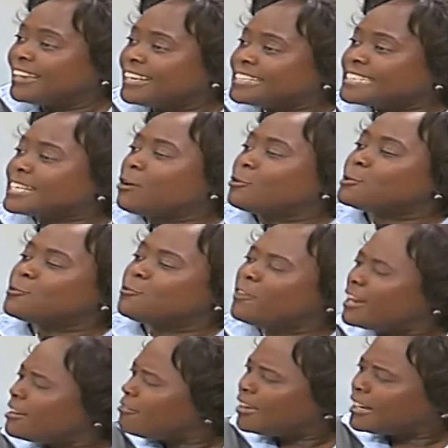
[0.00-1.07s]
sounds
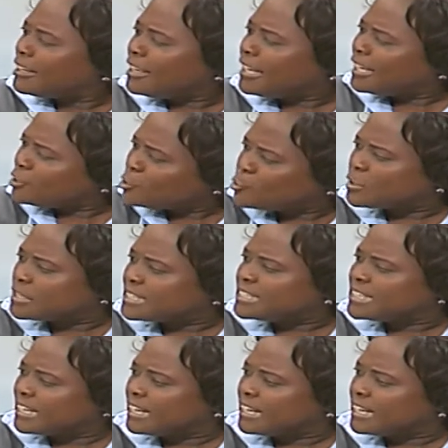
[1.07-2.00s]
very, very interesting